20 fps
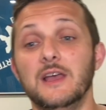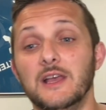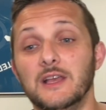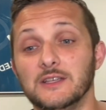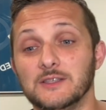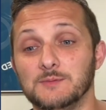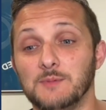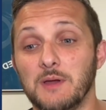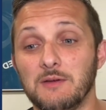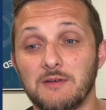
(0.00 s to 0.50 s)

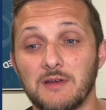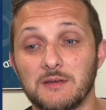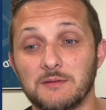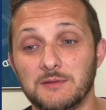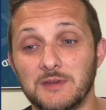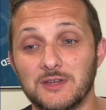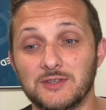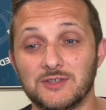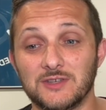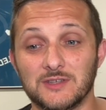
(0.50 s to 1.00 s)
So my
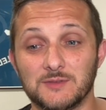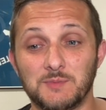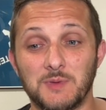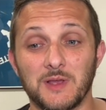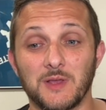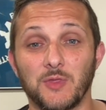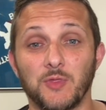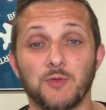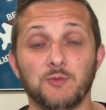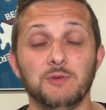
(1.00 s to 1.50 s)
recommendation is
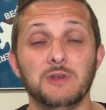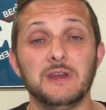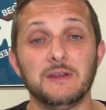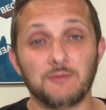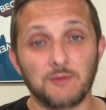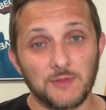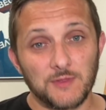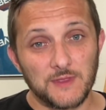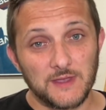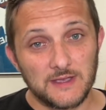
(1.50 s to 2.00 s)
pick 3
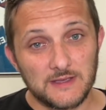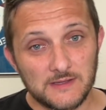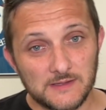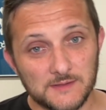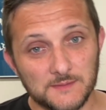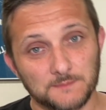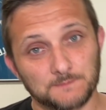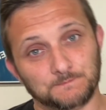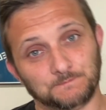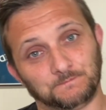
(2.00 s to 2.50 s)
different things